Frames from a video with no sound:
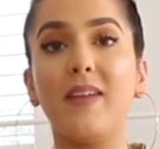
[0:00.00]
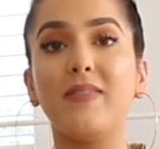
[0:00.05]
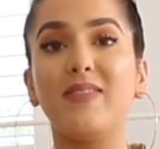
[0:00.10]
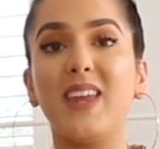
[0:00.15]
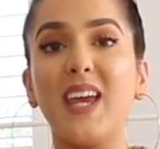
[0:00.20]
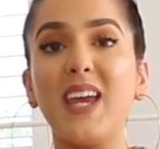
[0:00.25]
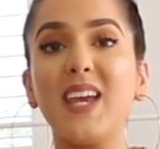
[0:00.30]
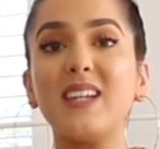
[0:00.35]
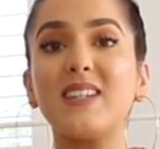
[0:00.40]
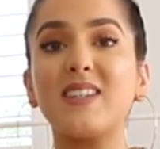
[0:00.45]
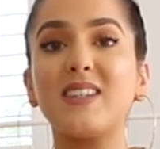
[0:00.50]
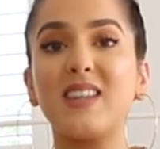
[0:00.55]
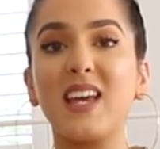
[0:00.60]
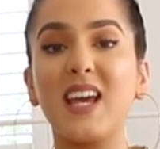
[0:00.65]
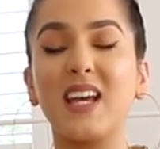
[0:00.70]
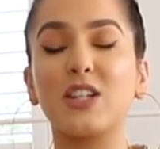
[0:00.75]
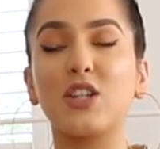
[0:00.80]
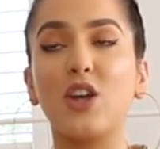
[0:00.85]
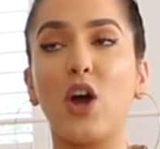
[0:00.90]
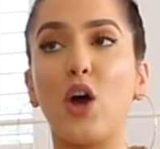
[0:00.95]
These
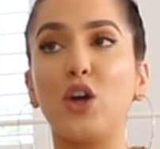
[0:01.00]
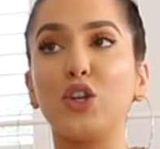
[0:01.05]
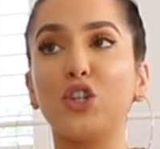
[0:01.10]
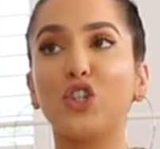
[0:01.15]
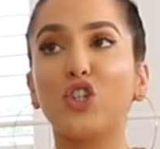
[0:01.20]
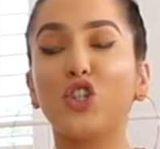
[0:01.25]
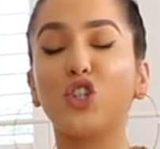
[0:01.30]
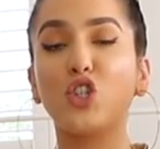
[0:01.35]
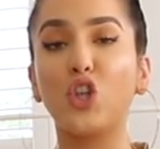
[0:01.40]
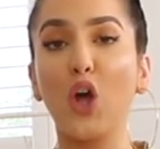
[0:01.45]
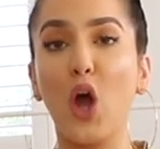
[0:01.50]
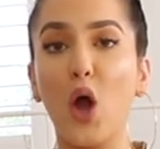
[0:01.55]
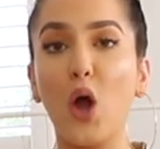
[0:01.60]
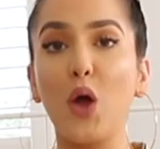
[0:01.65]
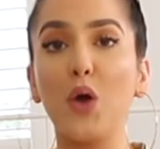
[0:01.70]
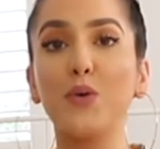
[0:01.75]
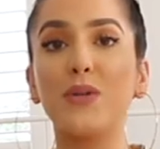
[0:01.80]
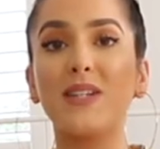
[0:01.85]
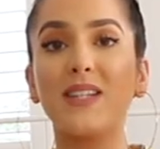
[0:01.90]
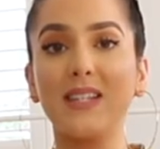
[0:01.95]
things are
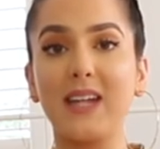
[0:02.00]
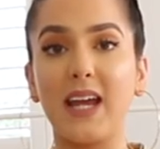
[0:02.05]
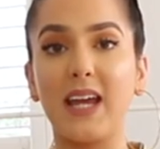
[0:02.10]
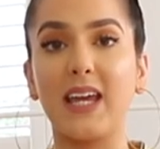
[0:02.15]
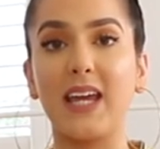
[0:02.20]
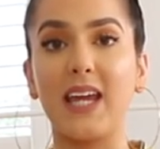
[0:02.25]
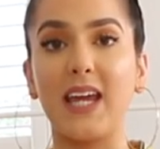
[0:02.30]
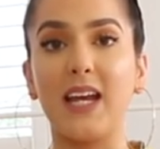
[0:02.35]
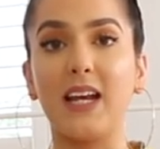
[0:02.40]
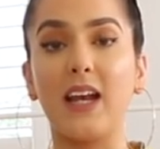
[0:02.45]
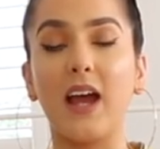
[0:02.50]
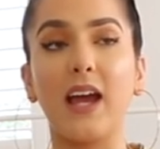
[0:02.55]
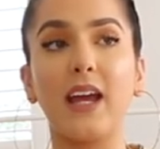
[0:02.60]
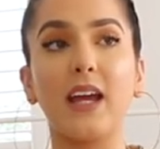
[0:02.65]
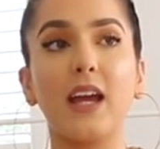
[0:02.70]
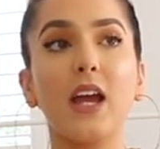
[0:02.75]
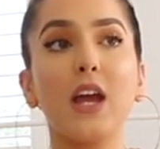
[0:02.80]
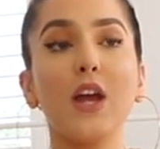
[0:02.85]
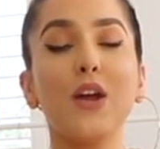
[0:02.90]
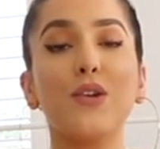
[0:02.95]
so sticky,
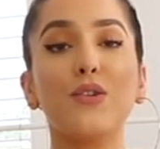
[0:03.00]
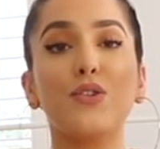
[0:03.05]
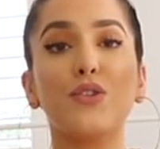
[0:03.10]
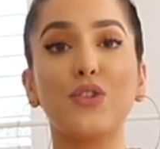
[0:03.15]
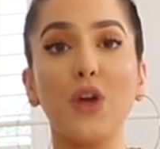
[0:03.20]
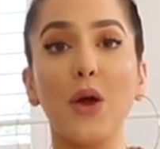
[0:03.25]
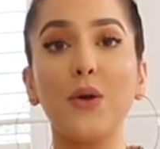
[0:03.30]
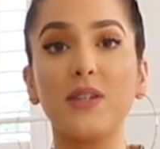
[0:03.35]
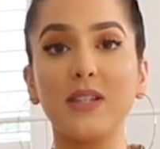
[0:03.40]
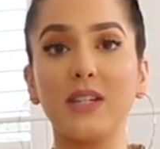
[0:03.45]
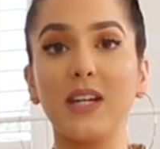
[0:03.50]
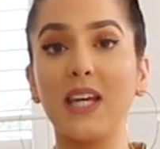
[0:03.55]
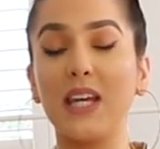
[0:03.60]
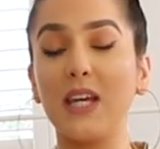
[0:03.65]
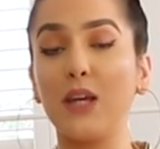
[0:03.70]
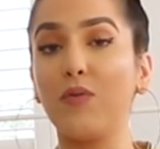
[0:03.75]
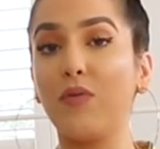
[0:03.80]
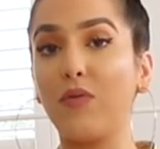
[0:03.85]
like so sticky.